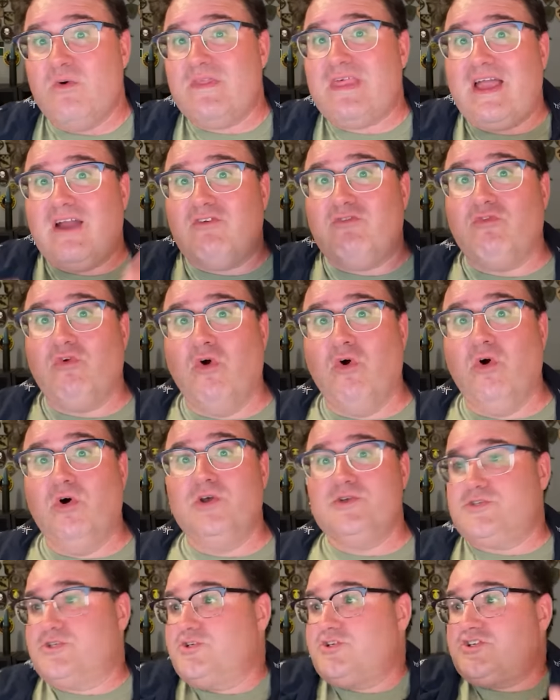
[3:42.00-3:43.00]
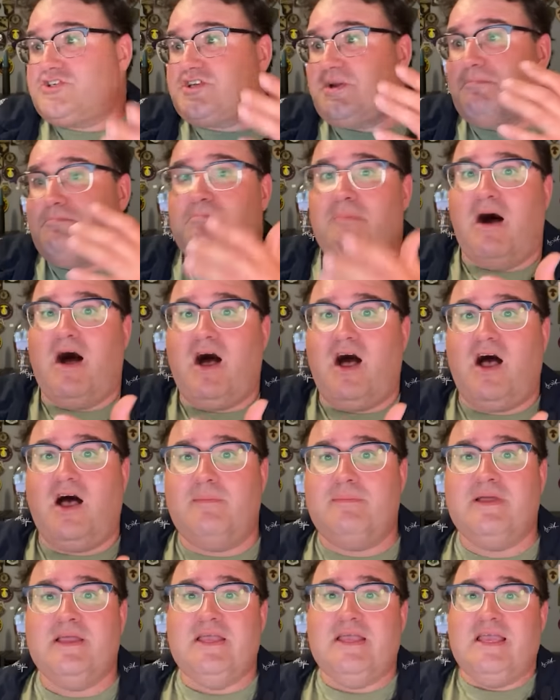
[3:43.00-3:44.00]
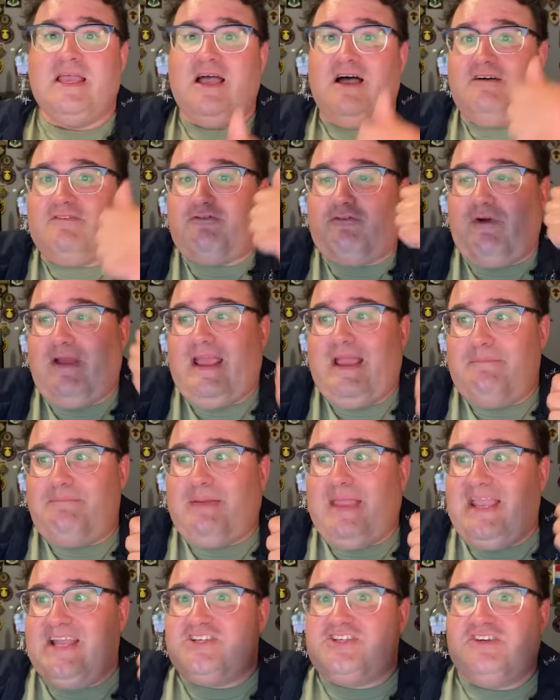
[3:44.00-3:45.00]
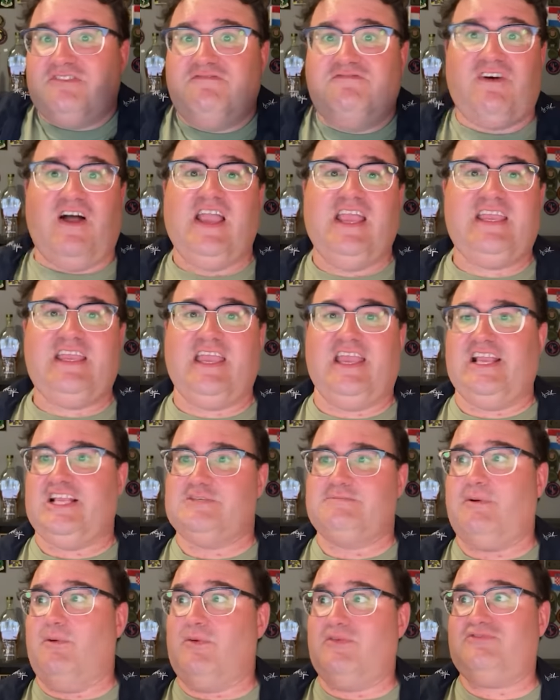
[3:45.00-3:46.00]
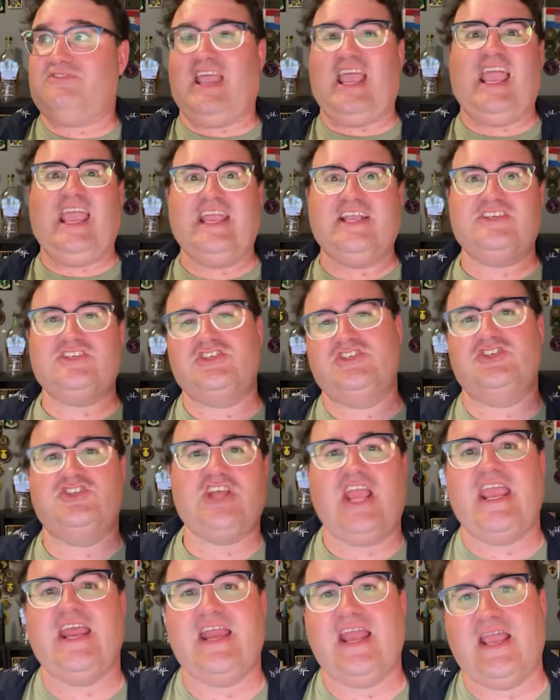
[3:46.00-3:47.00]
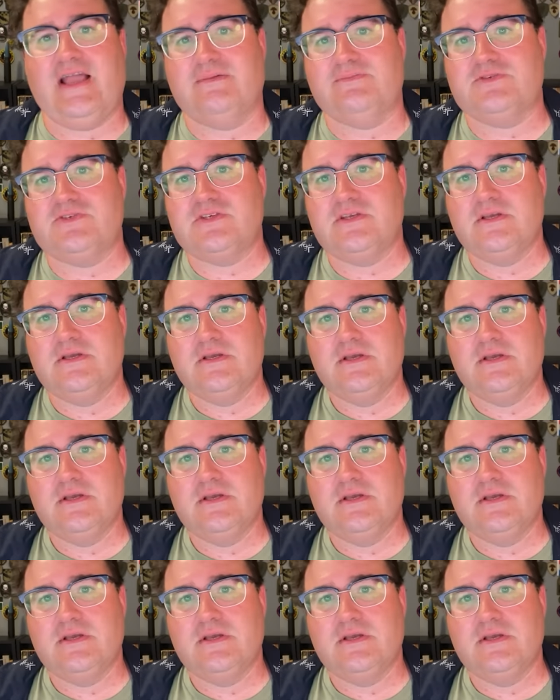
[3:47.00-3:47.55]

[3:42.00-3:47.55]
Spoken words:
without rules, you're just a mob of rampaging Vikings, but with tanks and JDAMs.